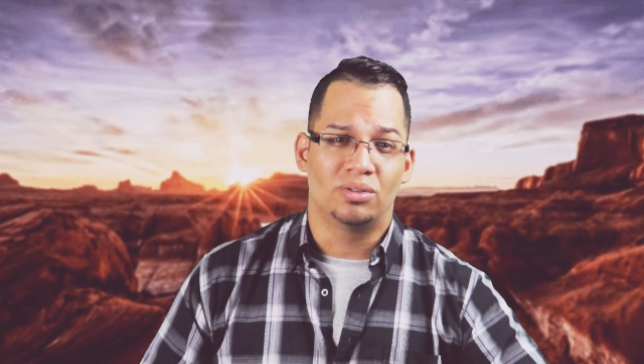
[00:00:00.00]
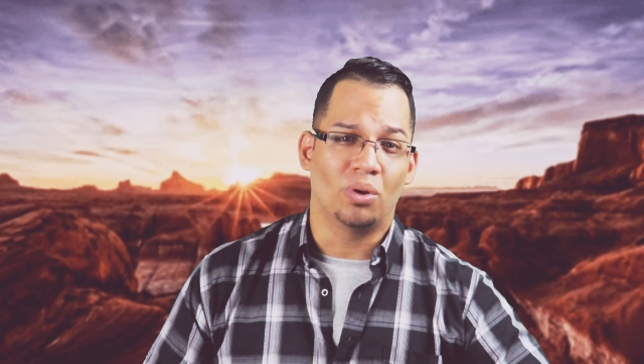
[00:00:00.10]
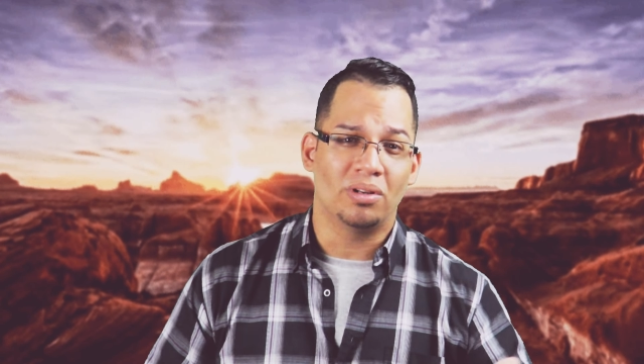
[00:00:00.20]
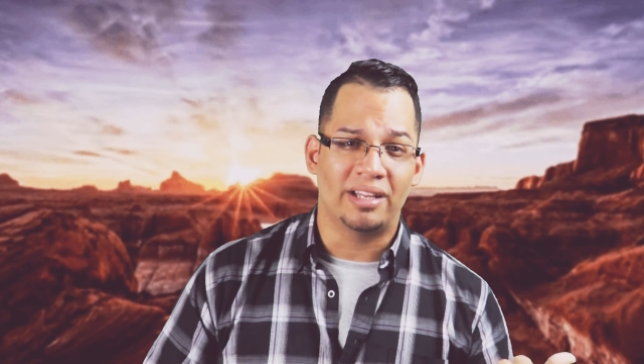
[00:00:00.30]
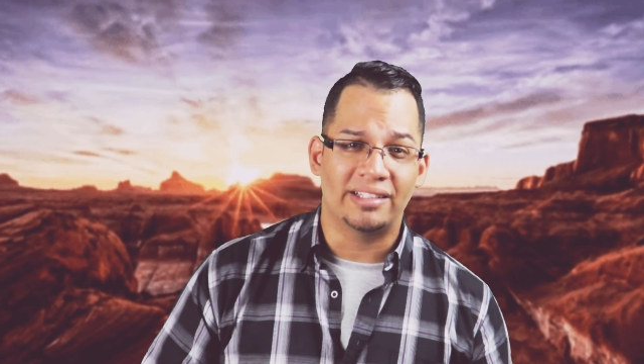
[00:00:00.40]

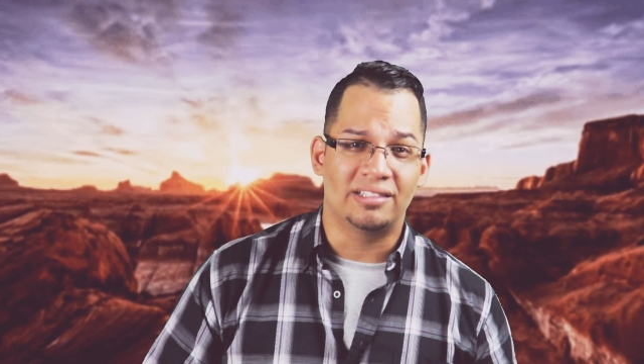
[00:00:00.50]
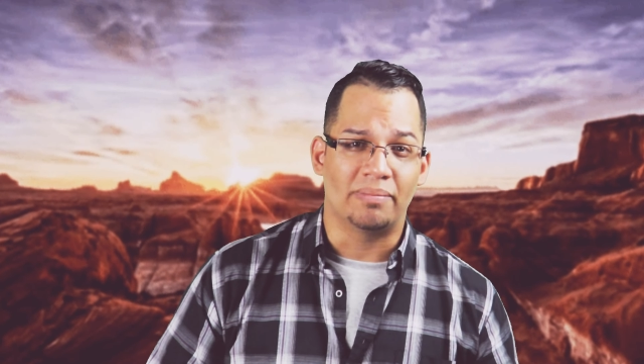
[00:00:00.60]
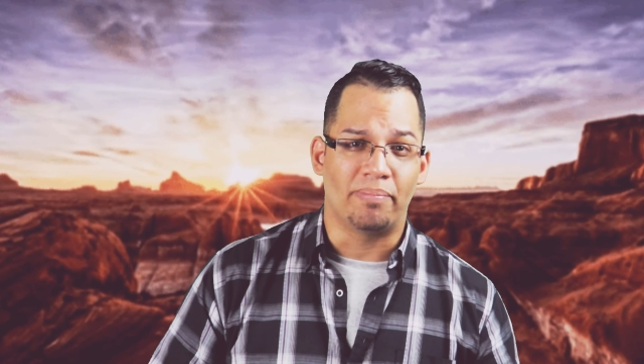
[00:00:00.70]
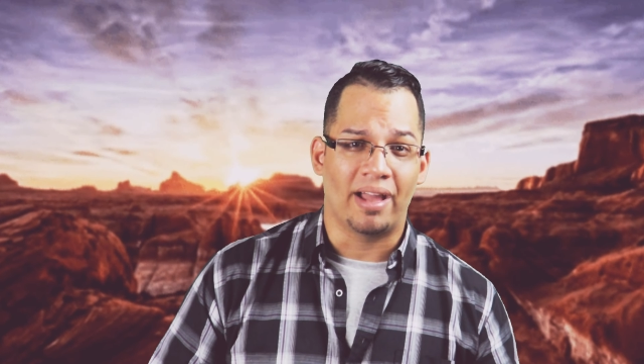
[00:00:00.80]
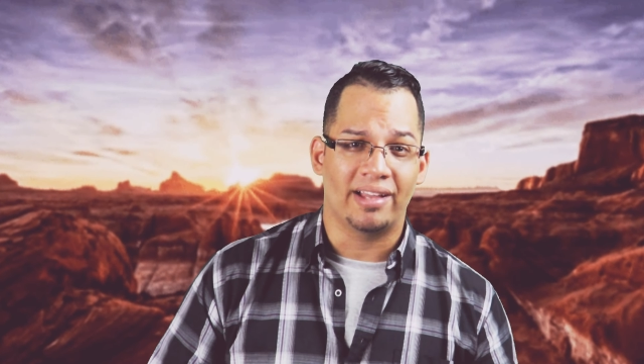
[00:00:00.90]
Don't let
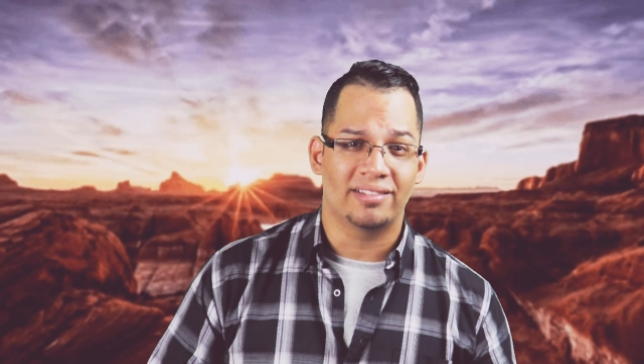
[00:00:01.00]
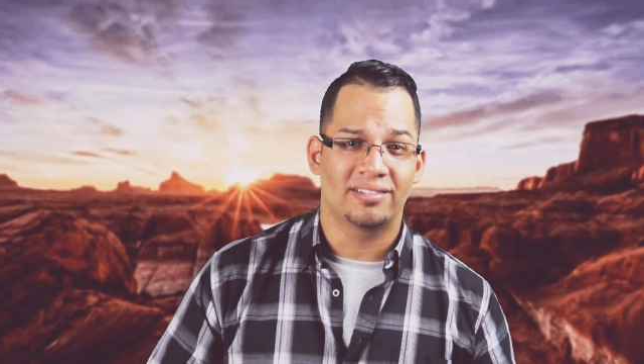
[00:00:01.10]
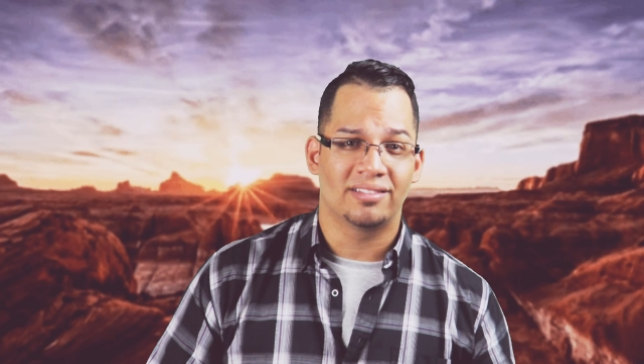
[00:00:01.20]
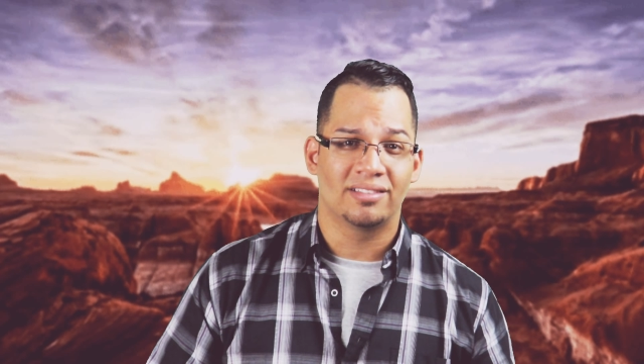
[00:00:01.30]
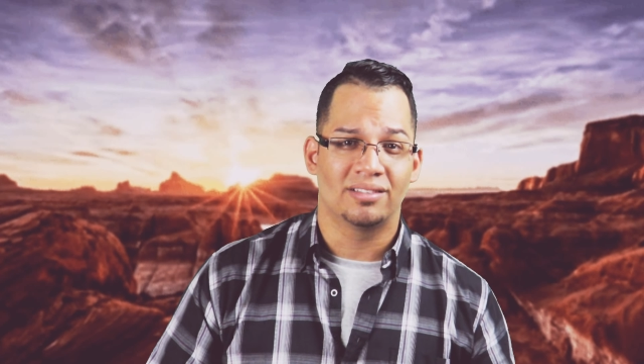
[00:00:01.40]
the
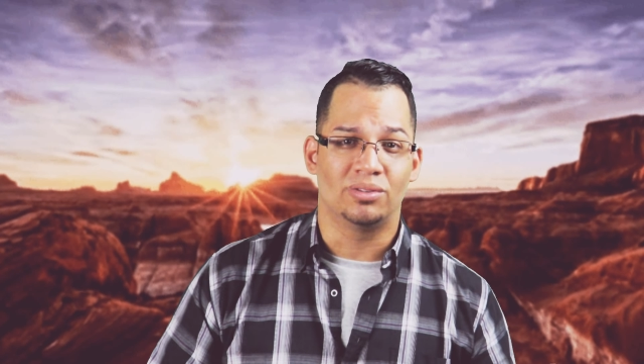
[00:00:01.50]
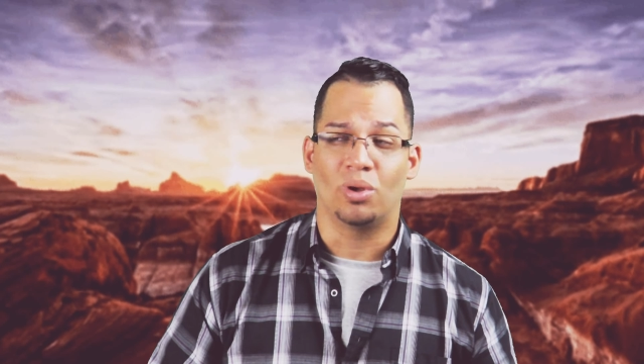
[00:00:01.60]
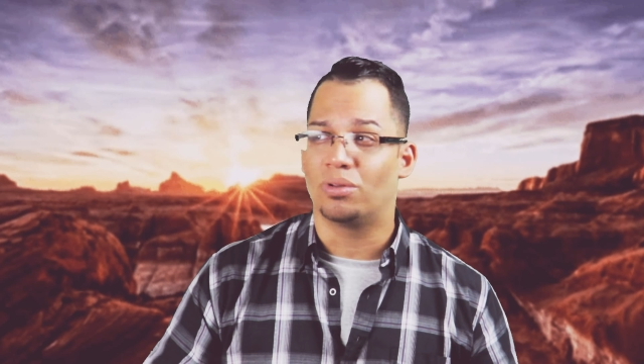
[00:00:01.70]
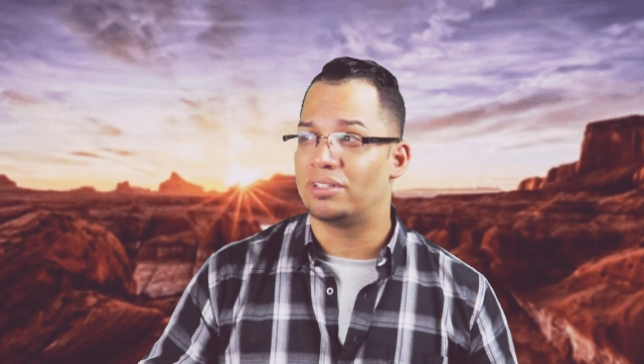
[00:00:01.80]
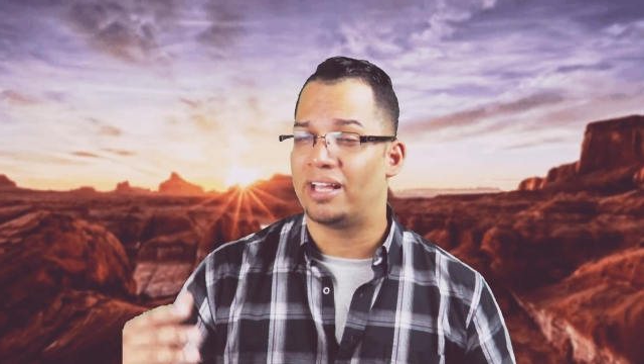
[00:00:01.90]
past,
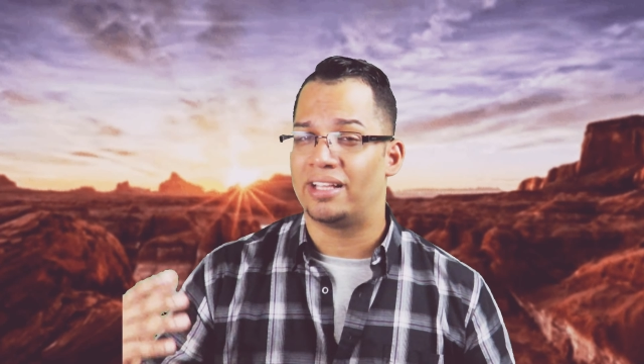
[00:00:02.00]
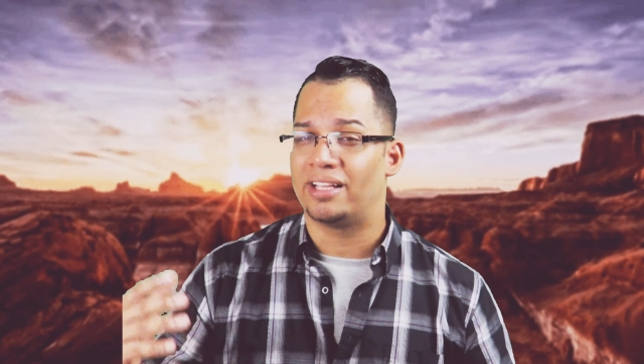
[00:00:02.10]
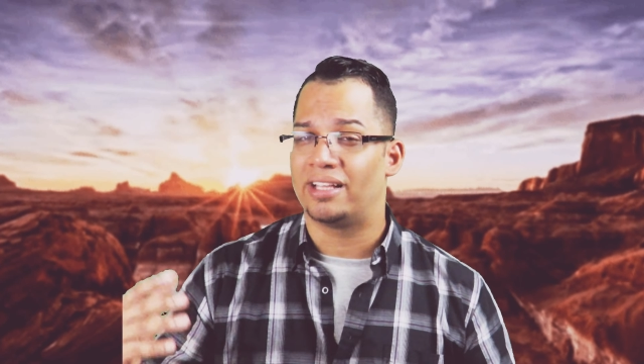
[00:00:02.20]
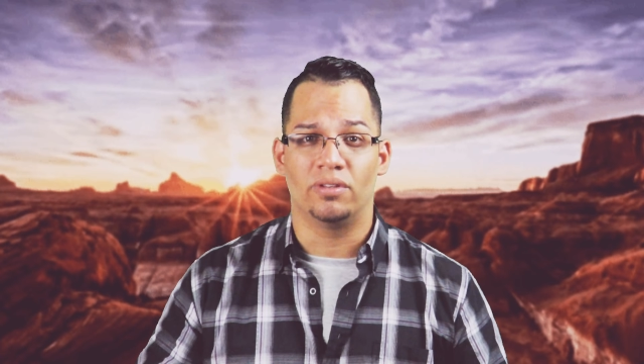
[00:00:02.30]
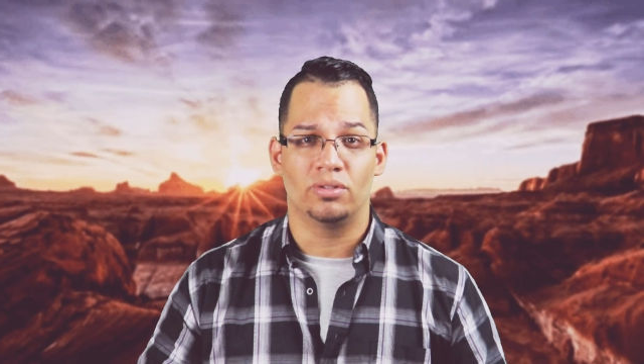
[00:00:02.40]
don't let
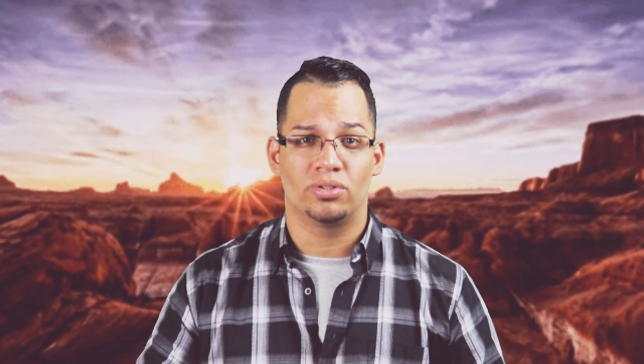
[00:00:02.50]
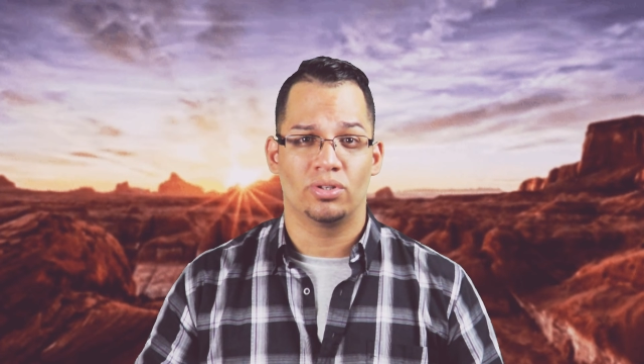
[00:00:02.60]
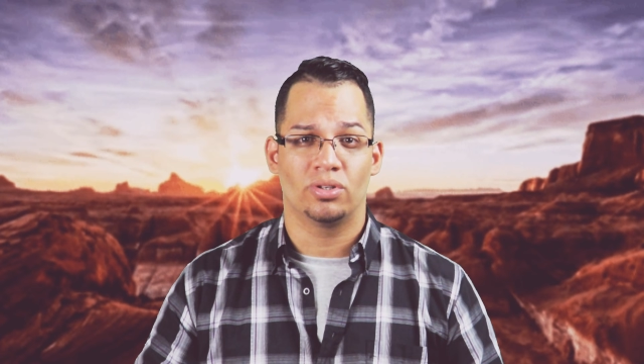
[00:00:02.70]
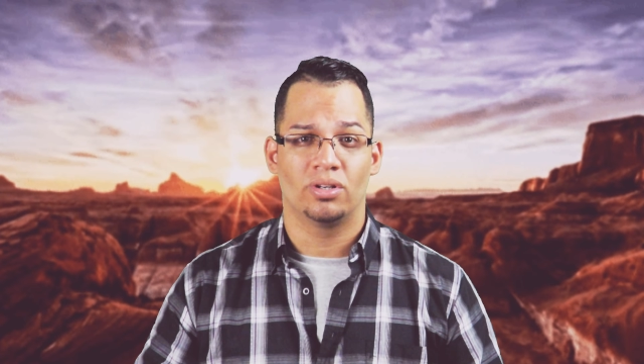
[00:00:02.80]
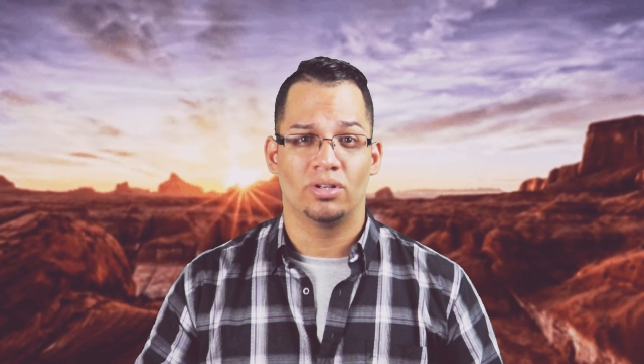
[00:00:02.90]
the
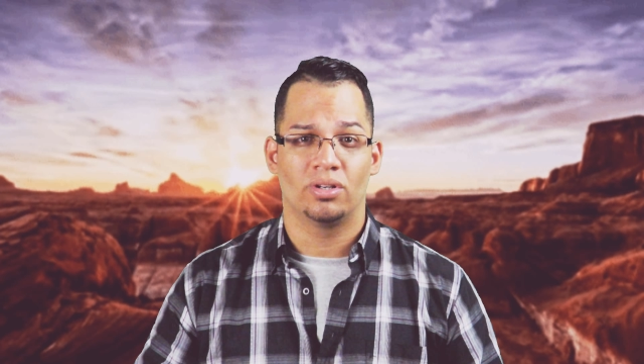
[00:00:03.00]
future,